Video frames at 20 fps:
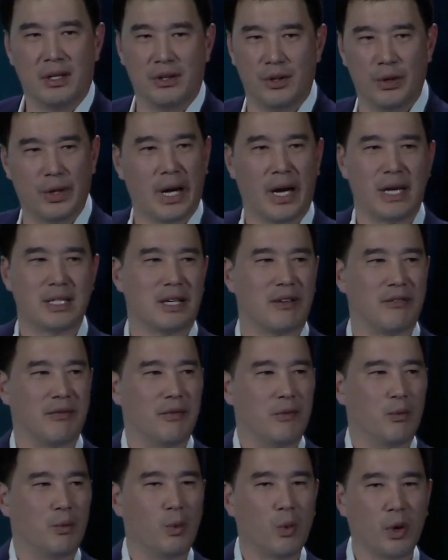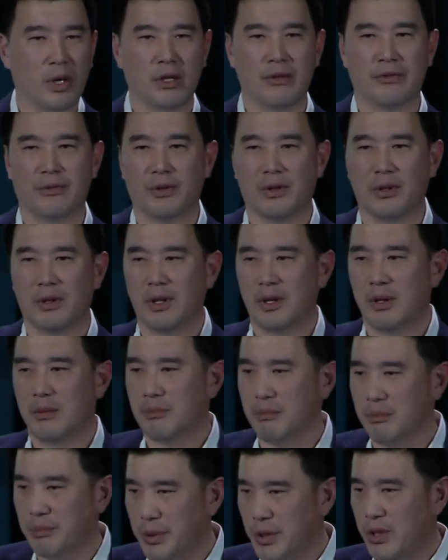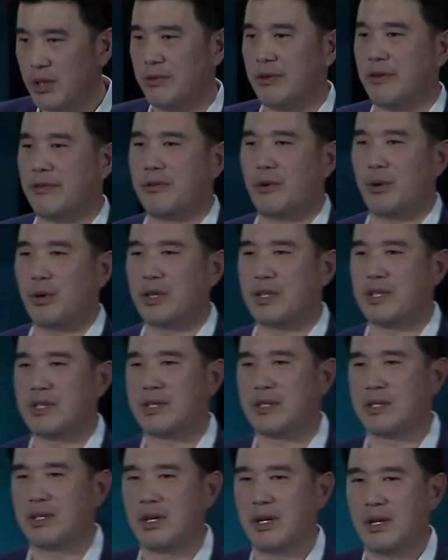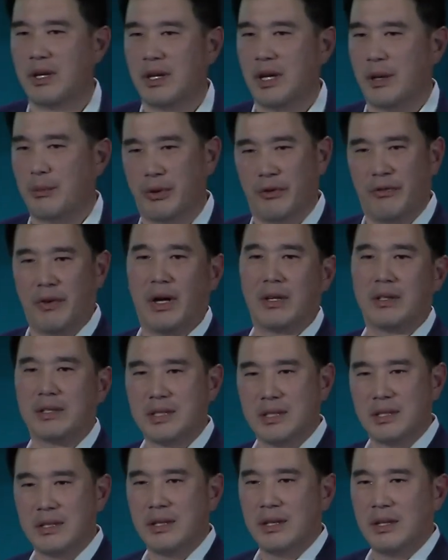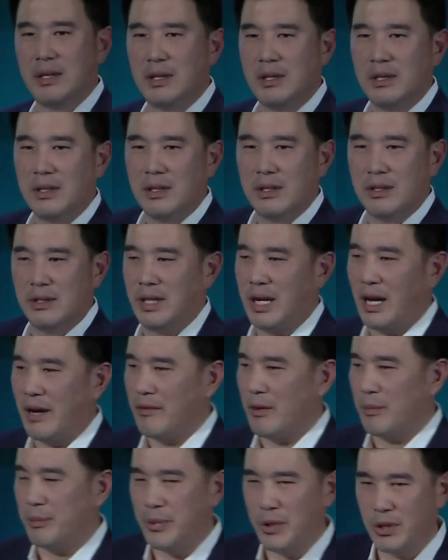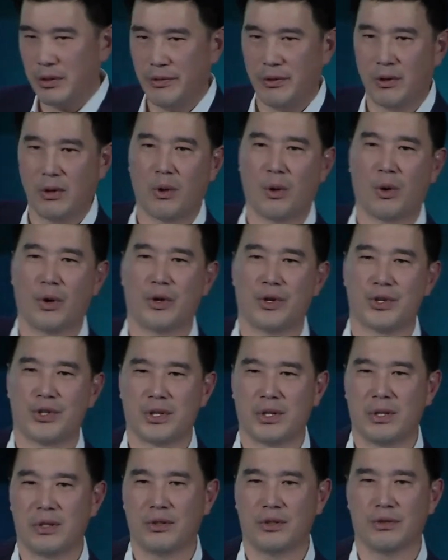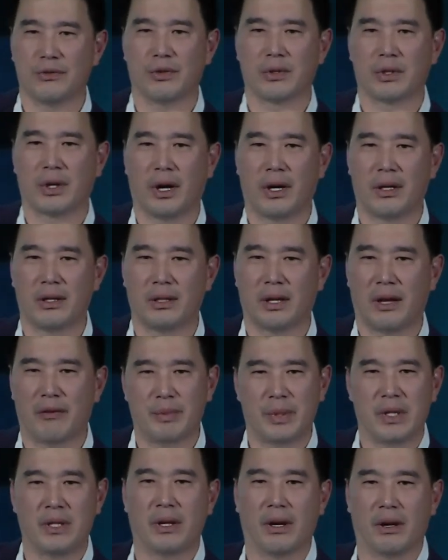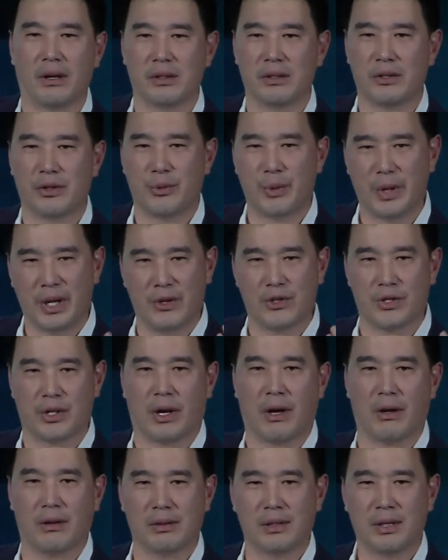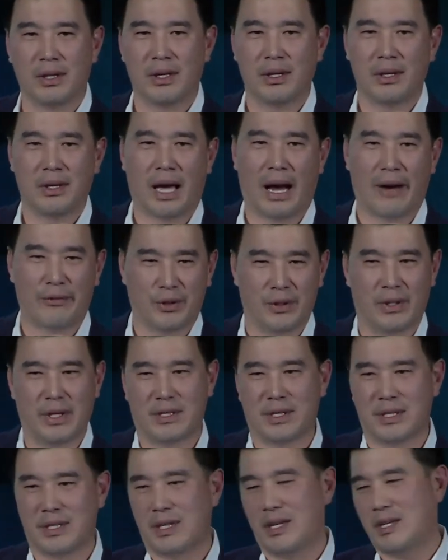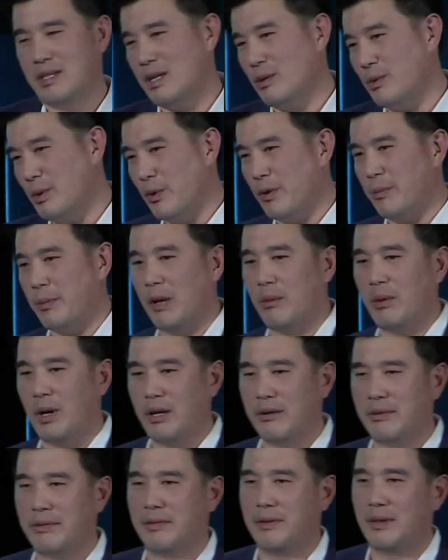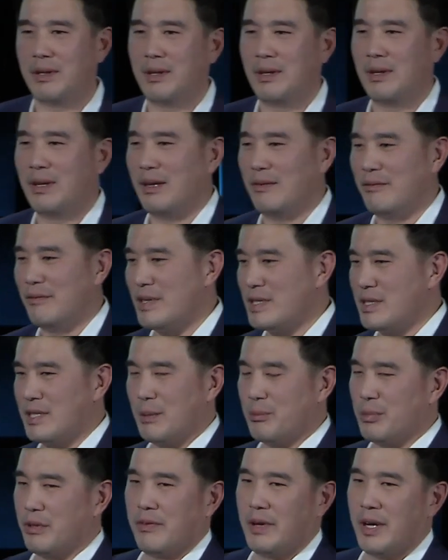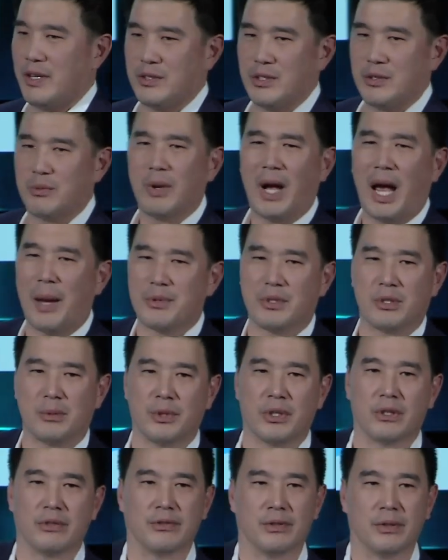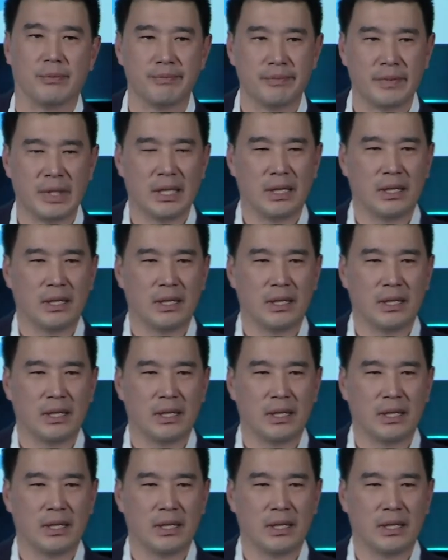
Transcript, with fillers: You guys have wonderful, beautiful forests in Provence. You have a beautiful gorge, Du Verdun. I've been there three years ago. After Les Assises, I went with my wife and visited Provence. It's absolutely beautiful.